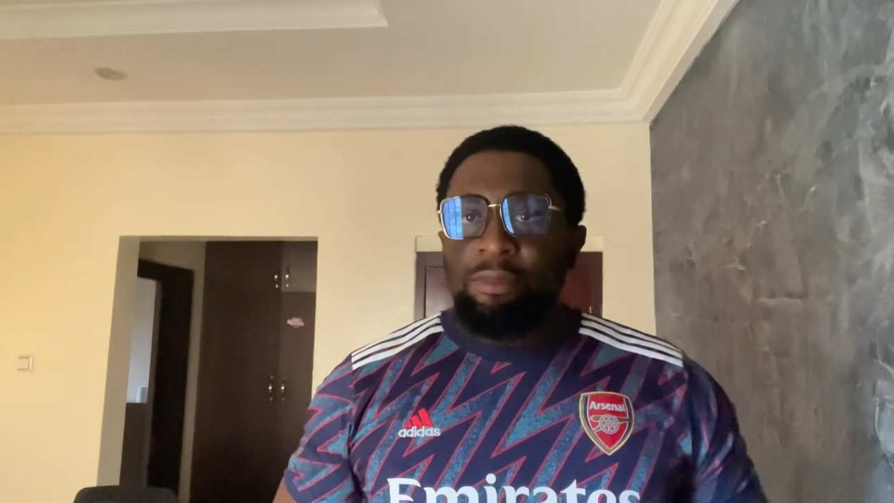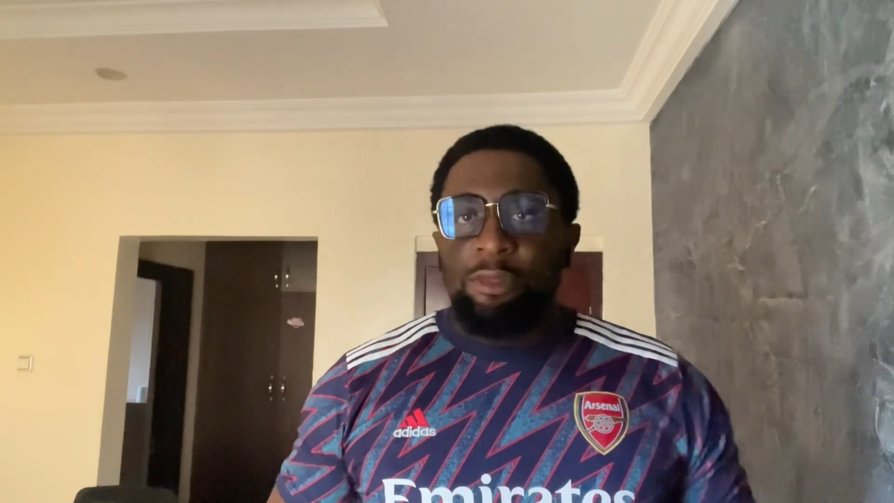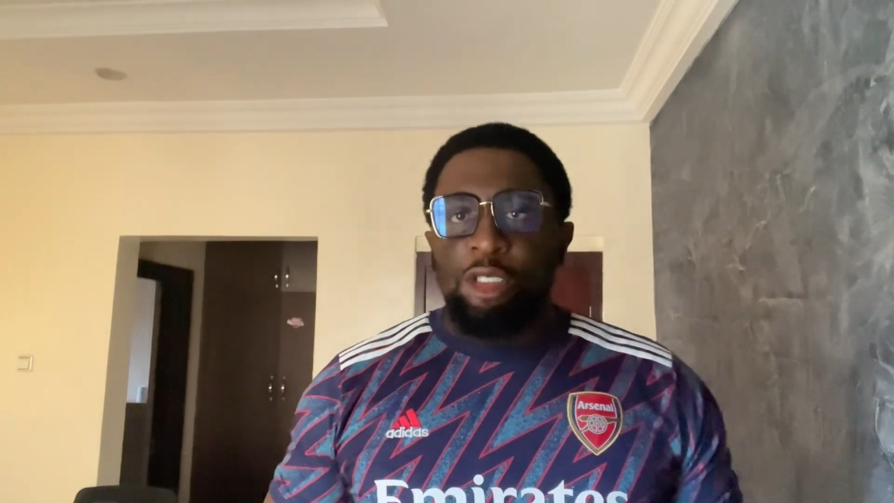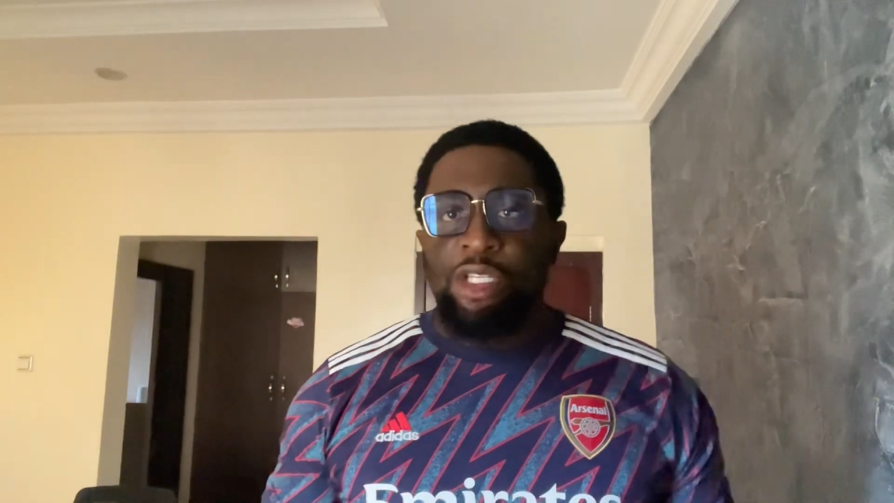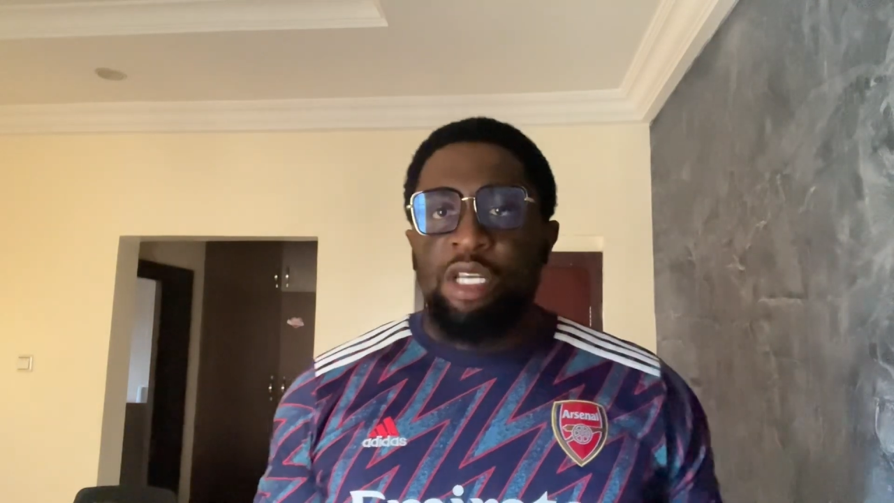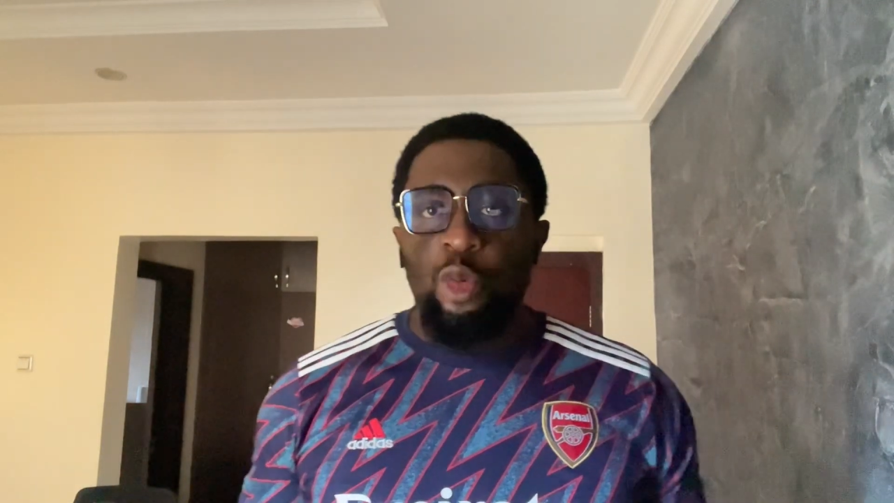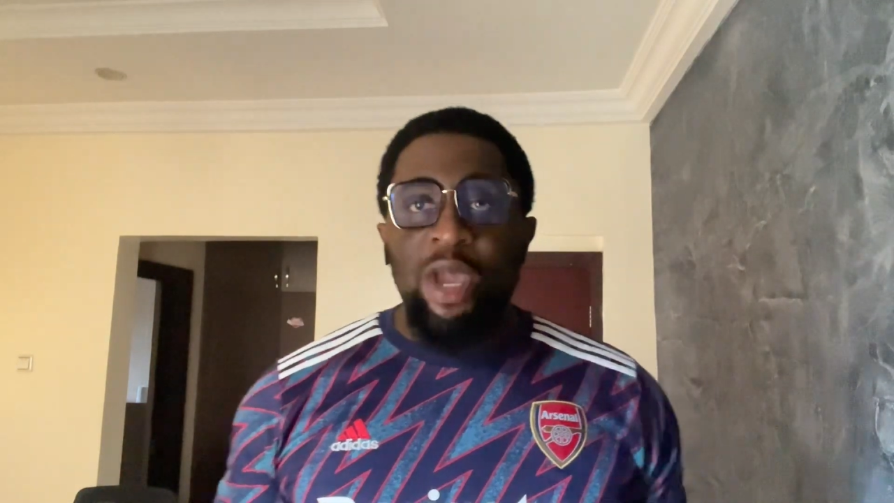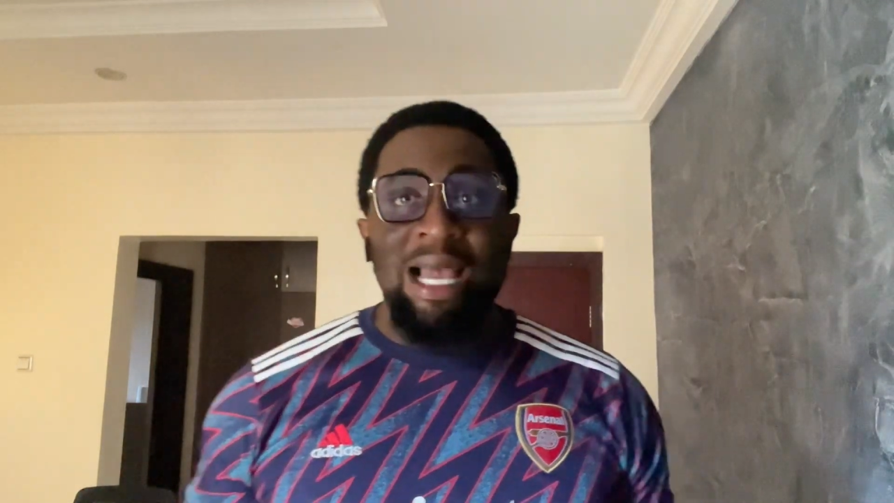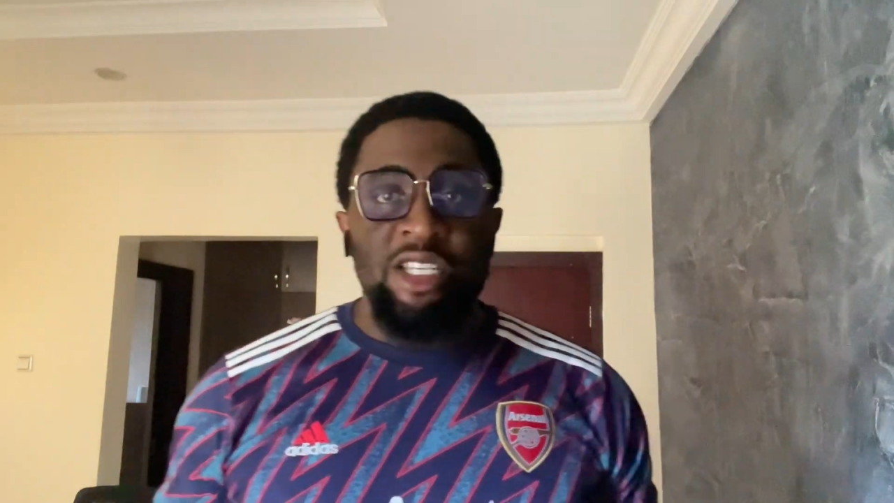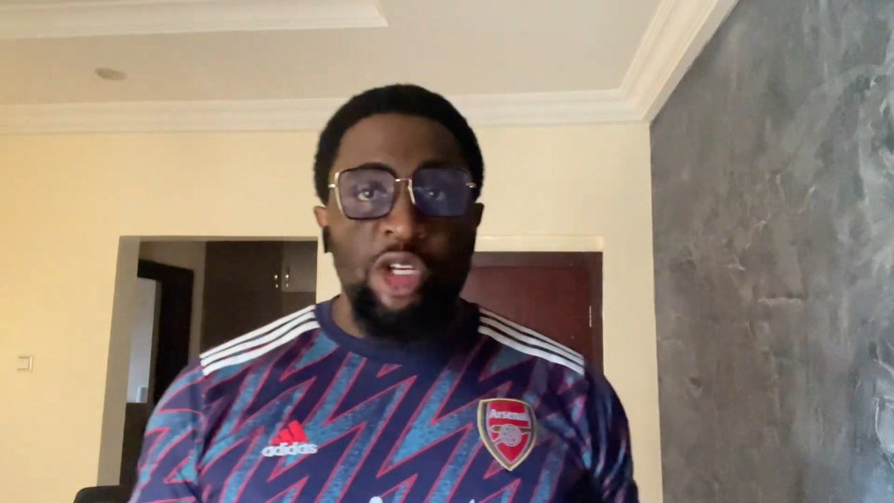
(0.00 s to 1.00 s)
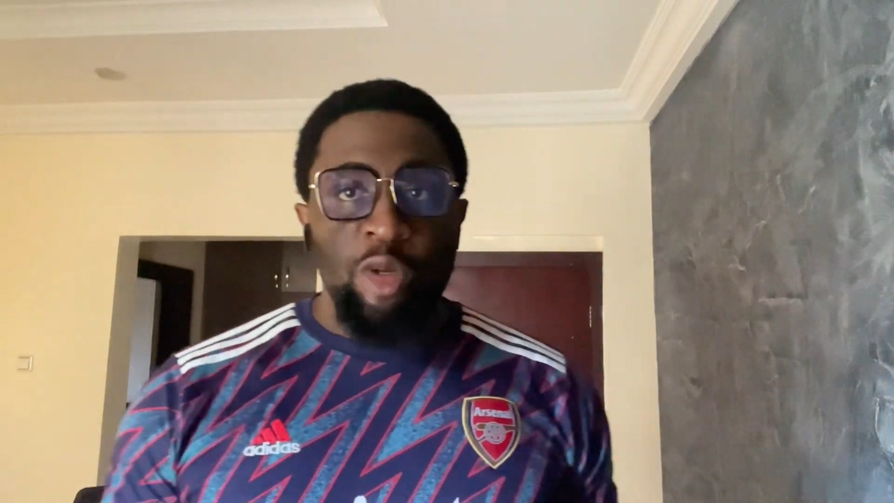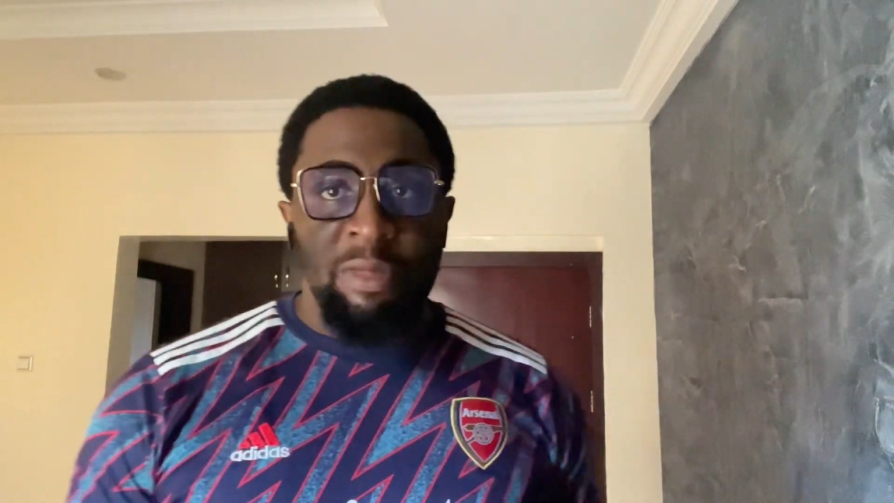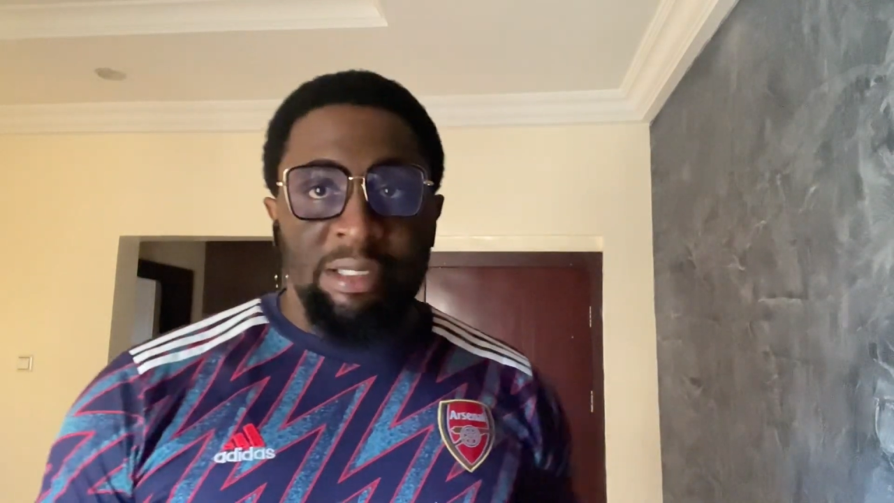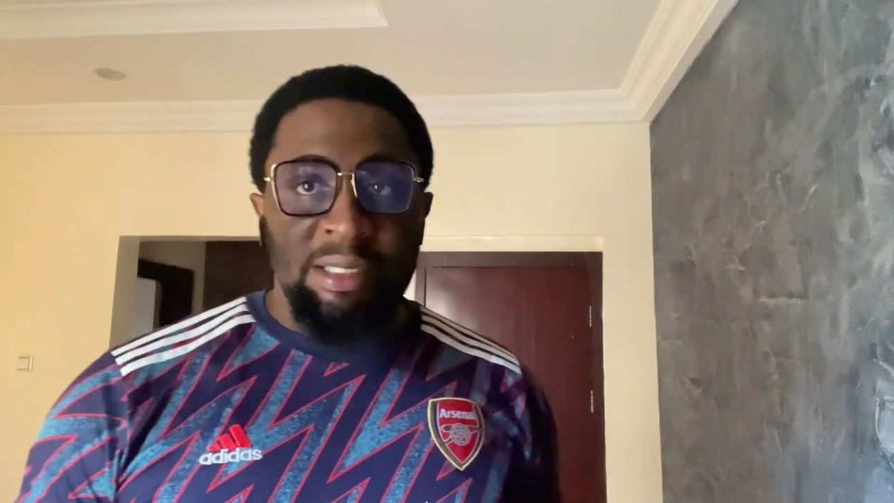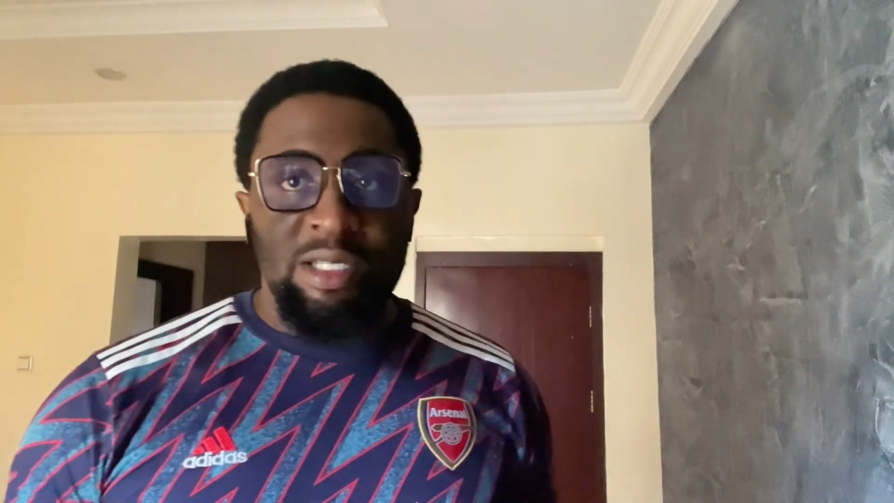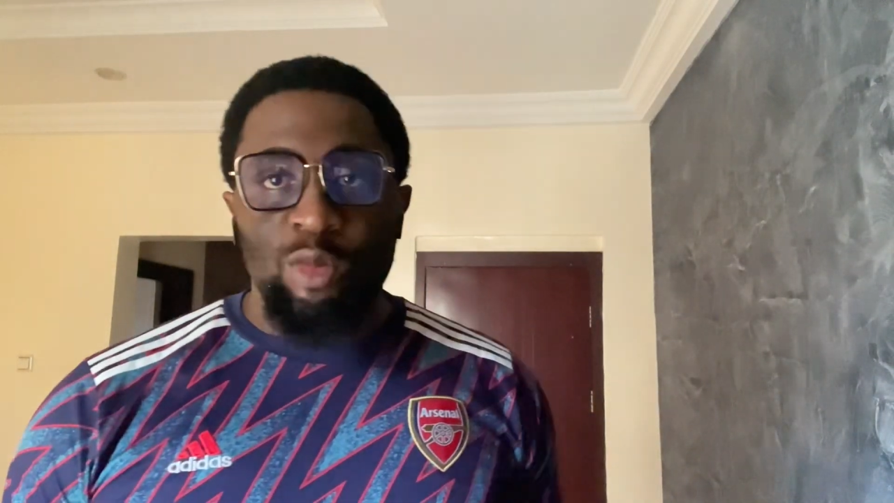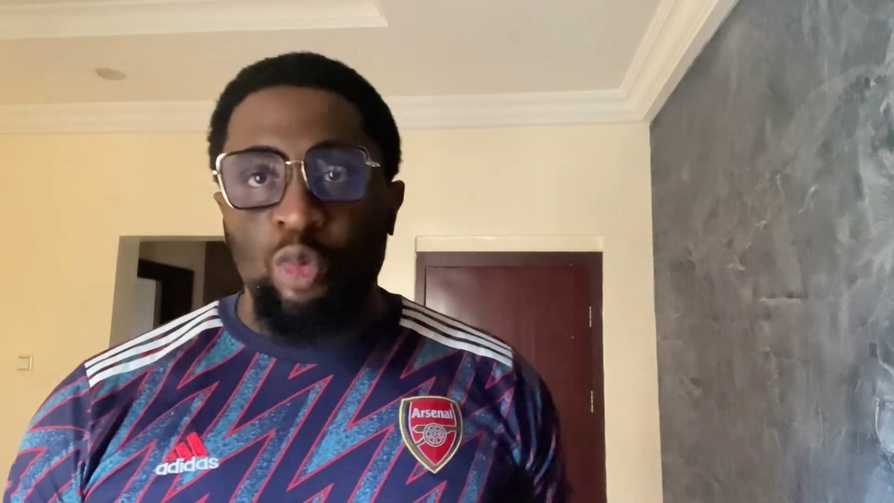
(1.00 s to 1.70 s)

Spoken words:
You see, we as humans,